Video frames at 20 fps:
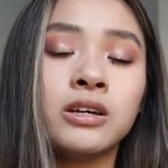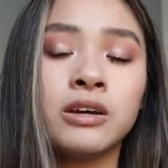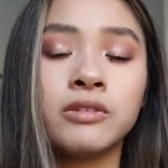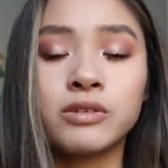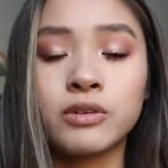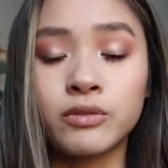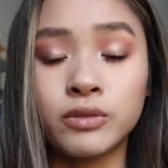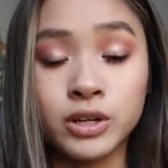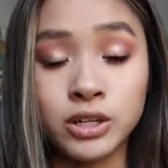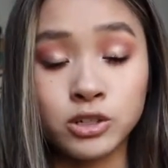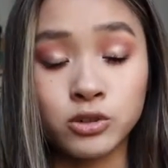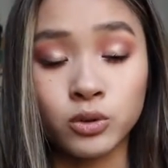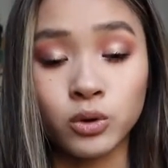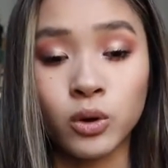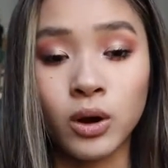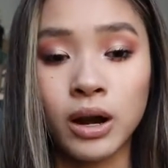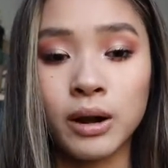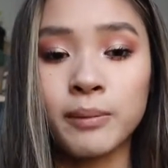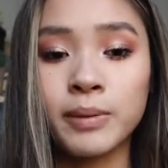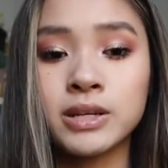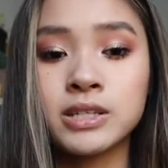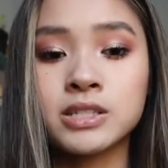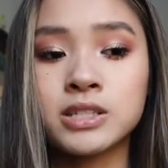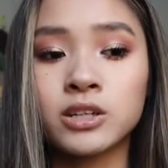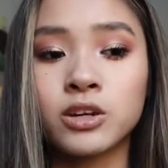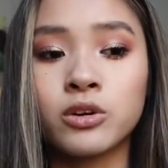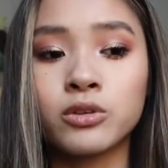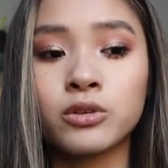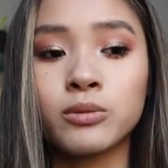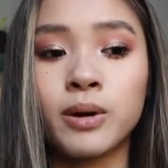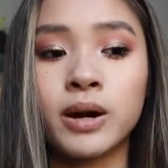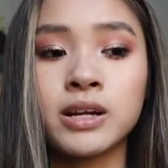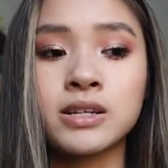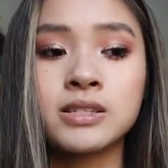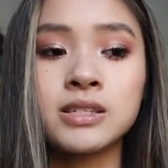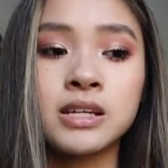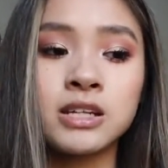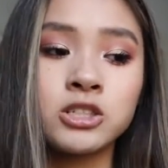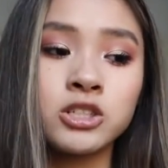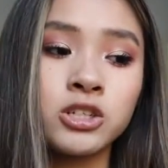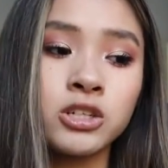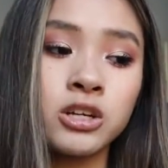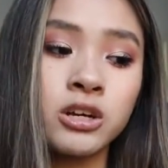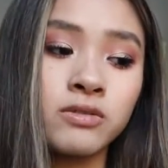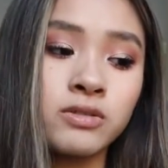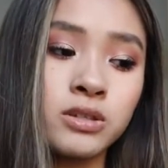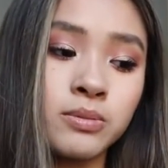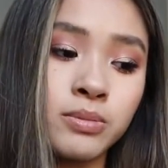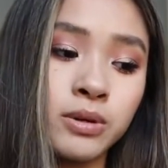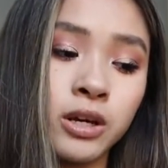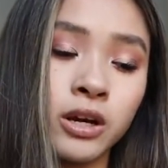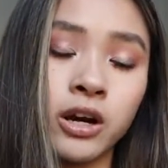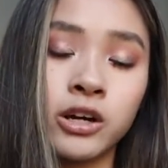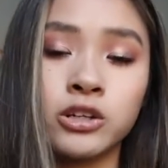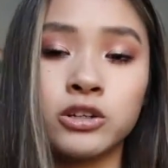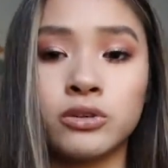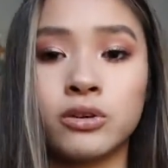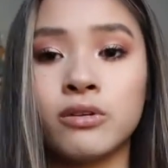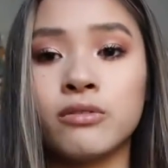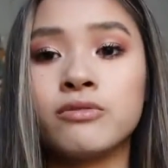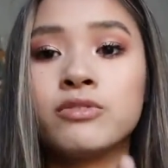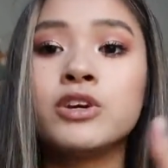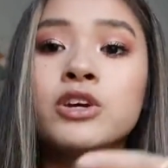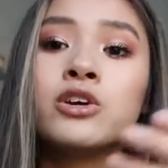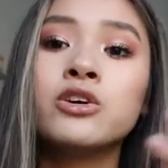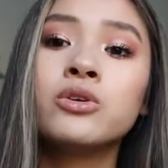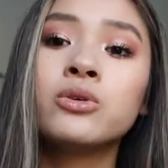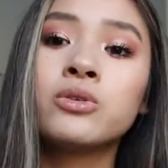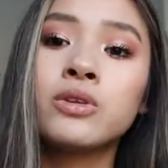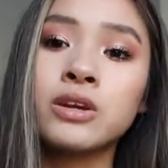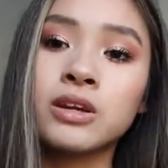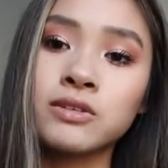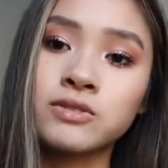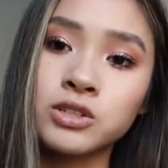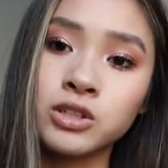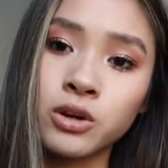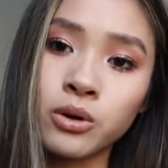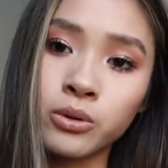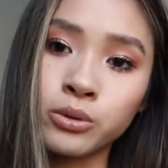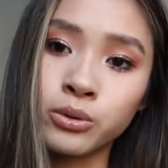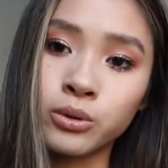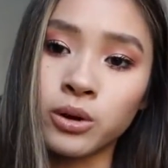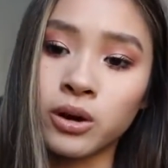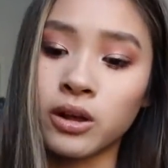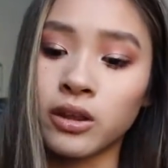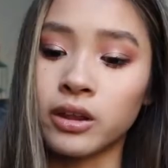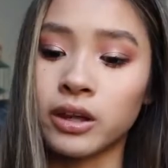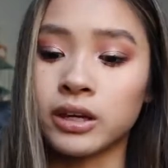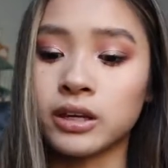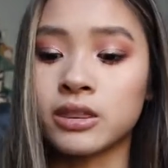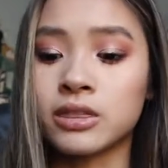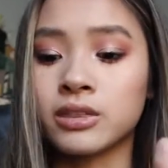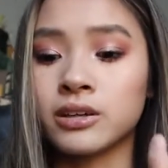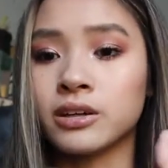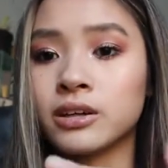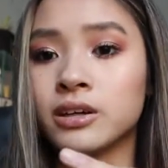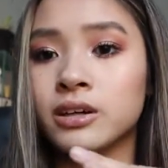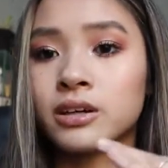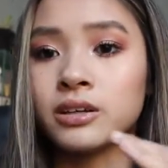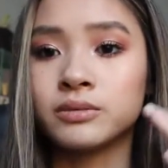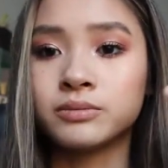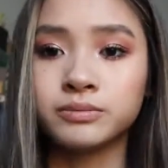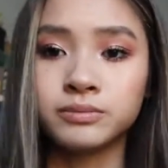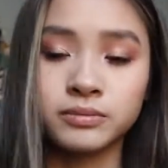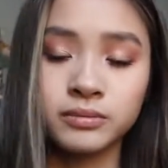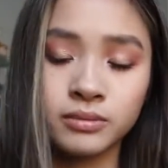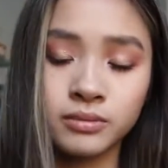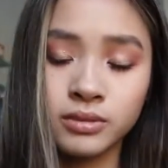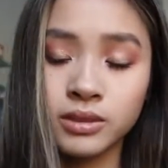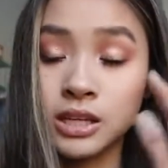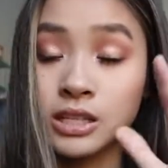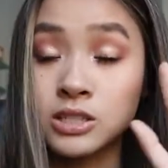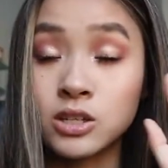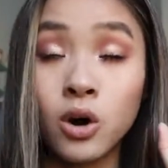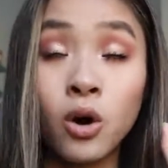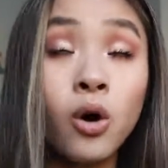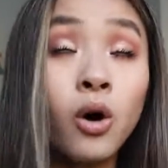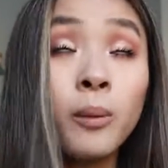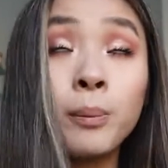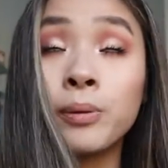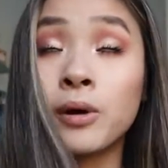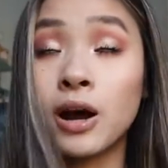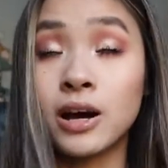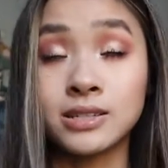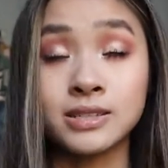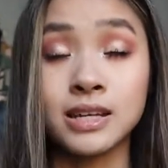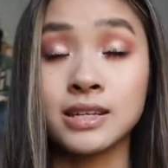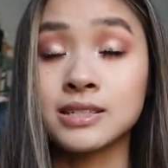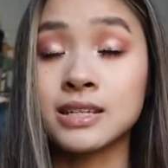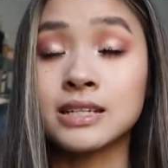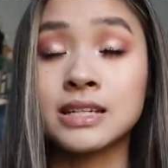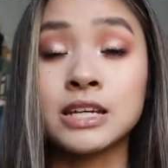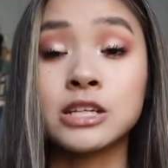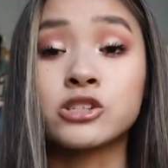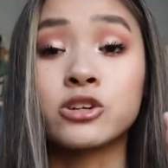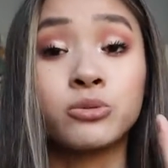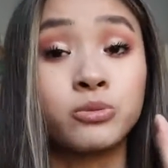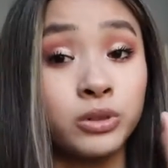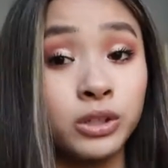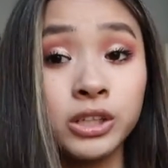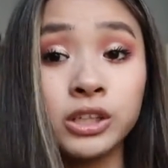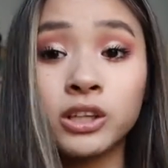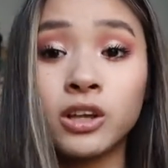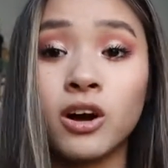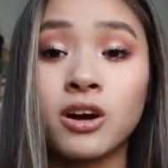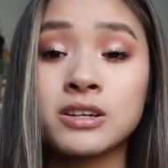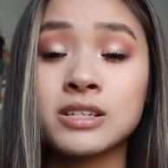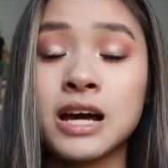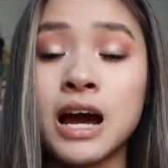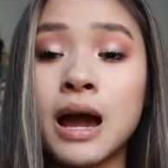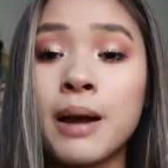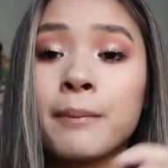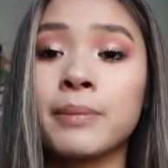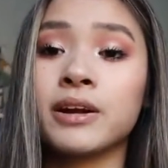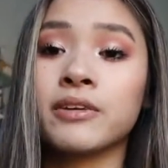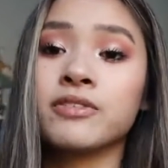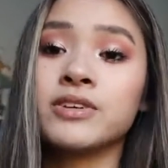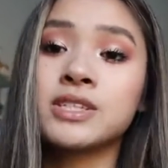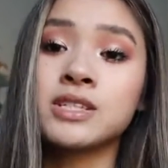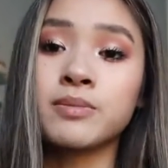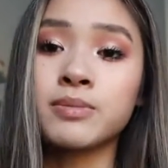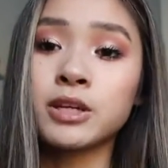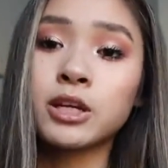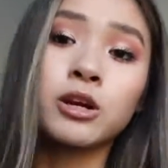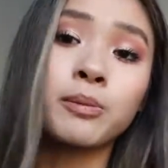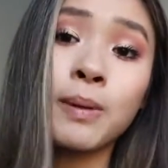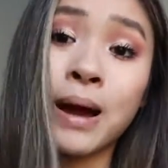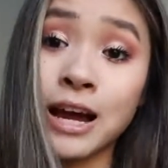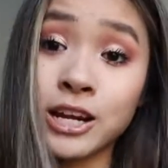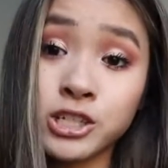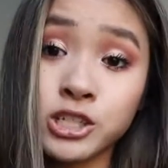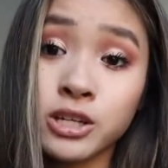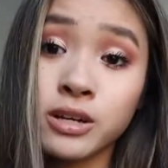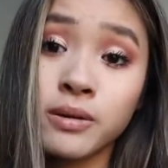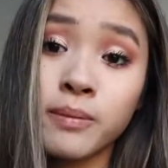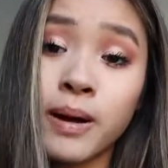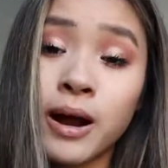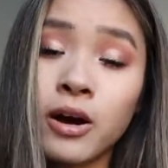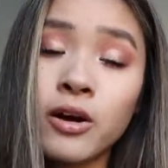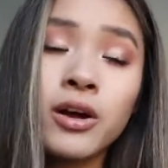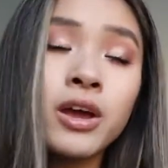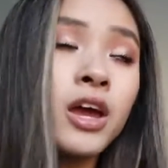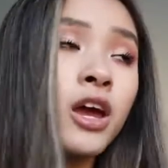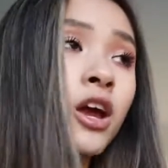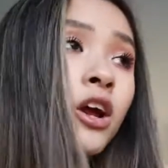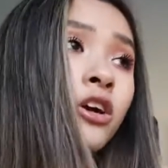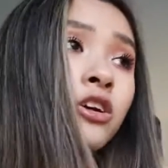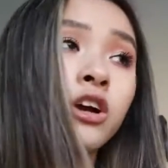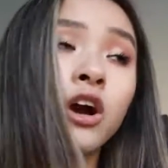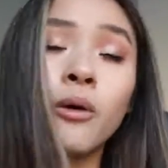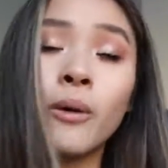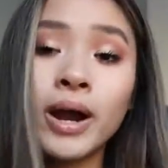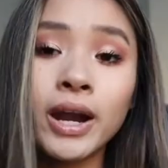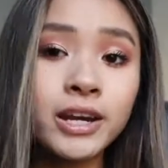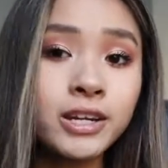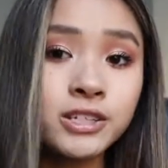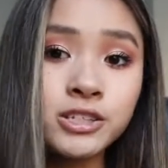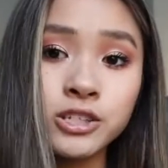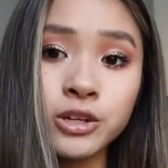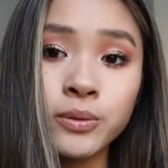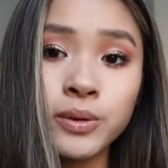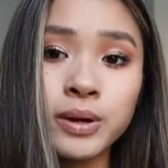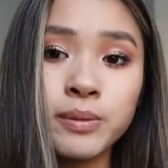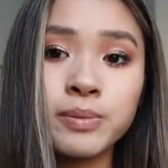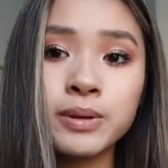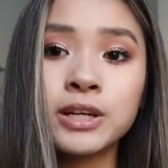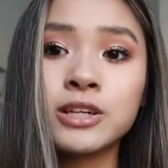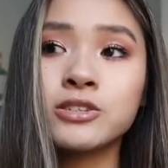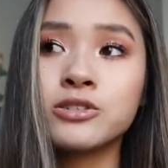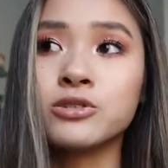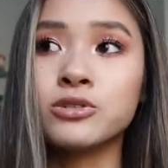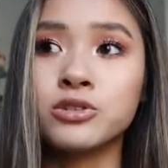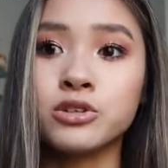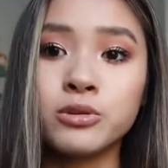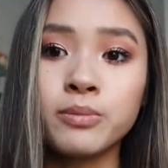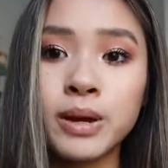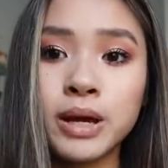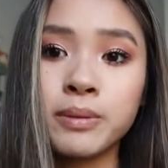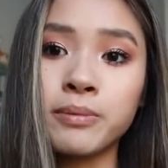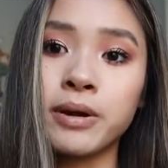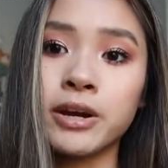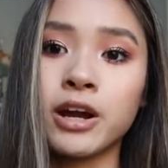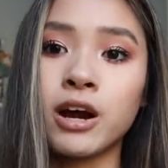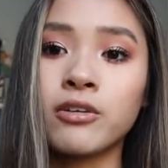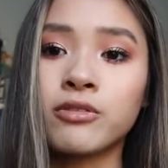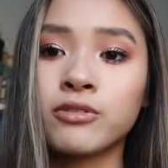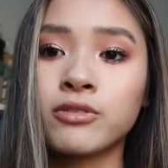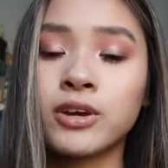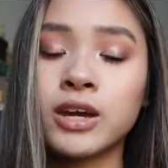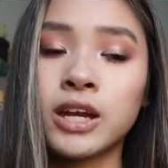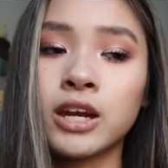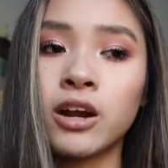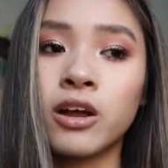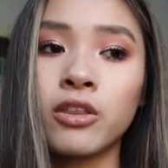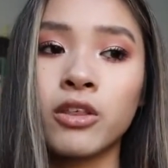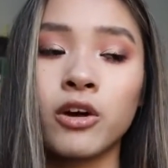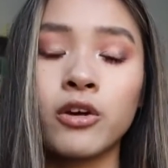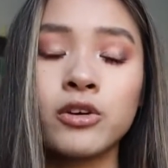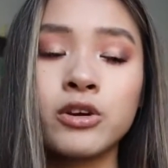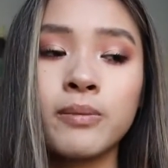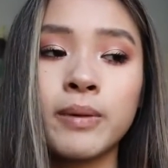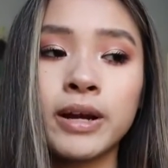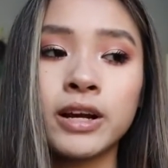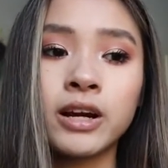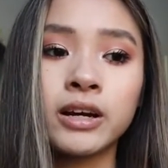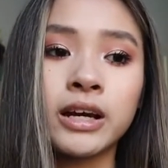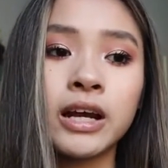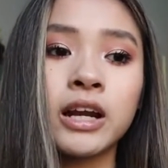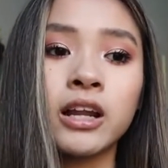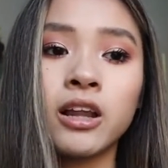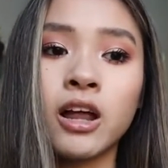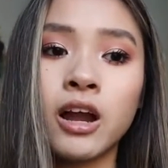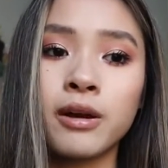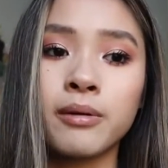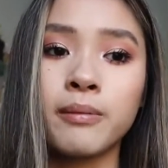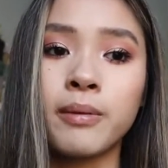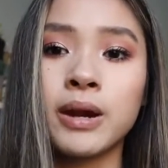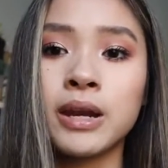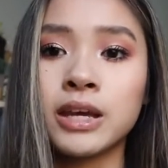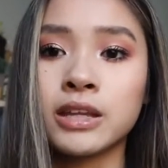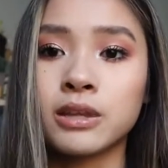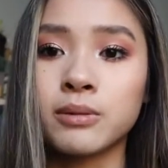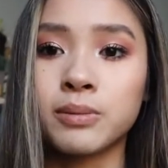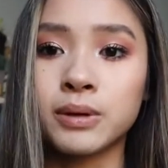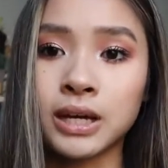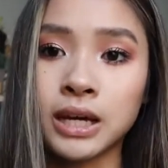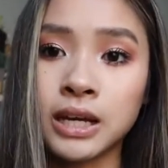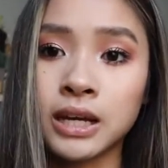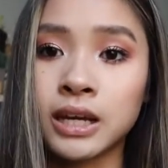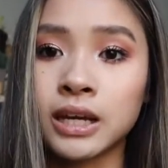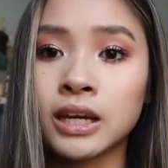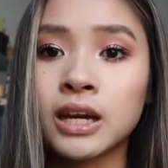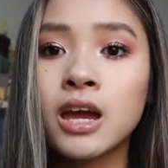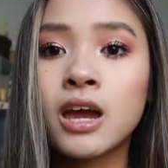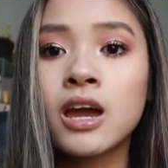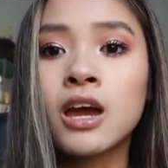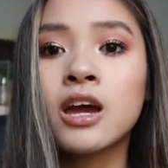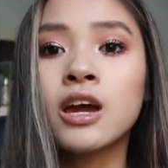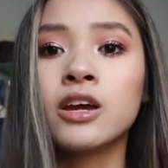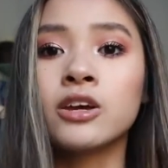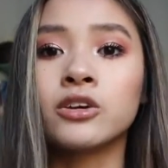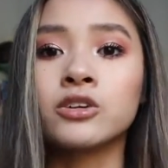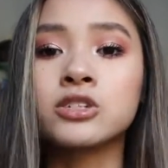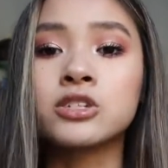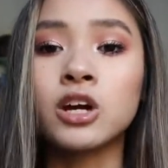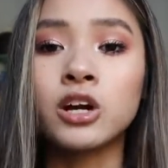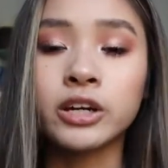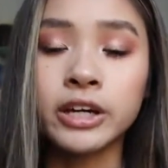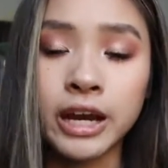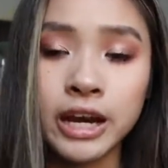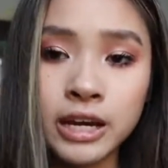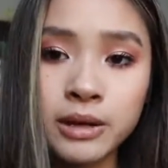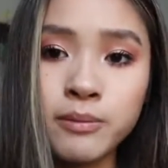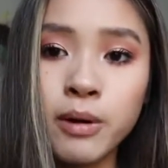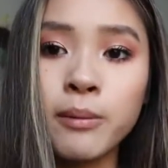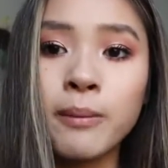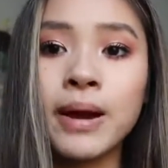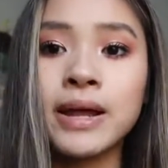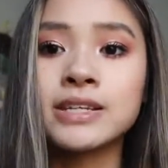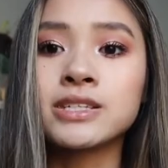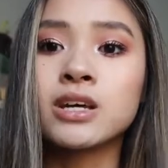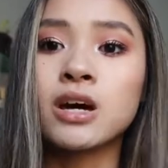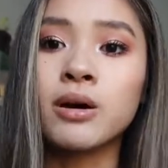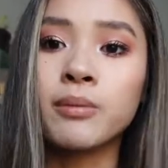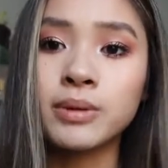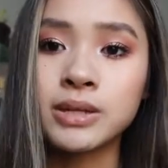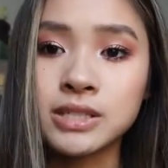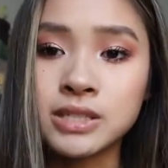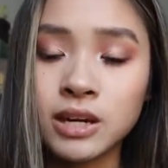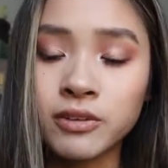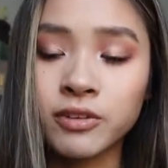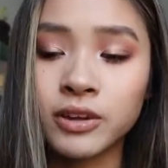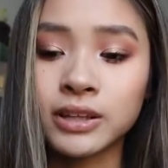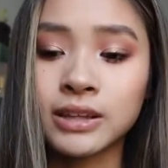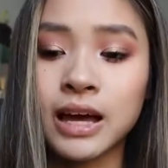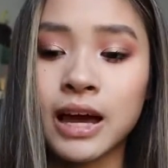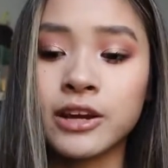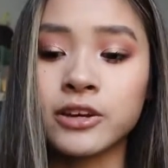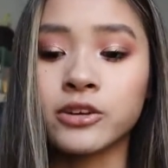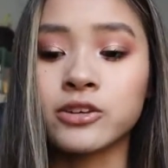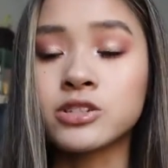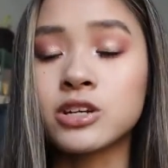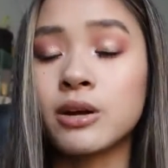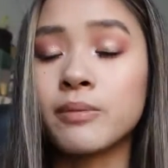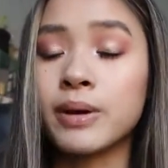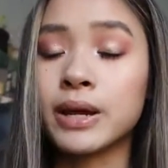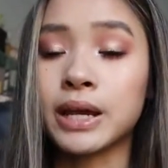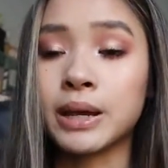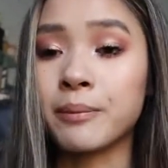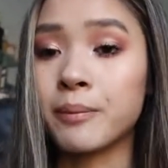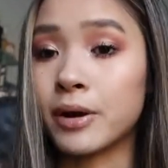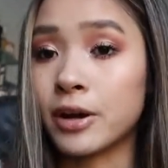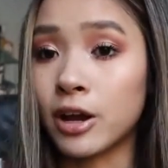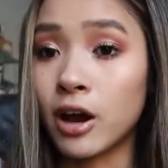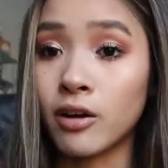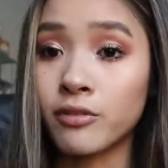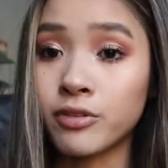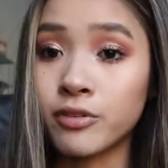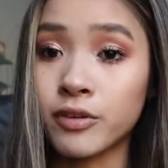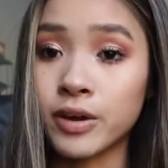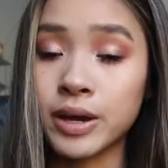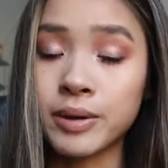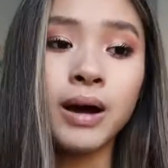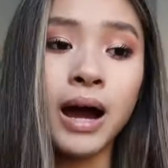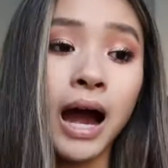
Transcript: you have to reach requirements to go through monetization, you have to be under review, then you have to go through all like the, it's a whole process that takes a really long time, but if it's something you're passionate about, go ahead and do it because you do make money off of it. And although you might not get a lot of money at the beginning, you'll start gaining momentum and stuff like that and you'll start making money off of it.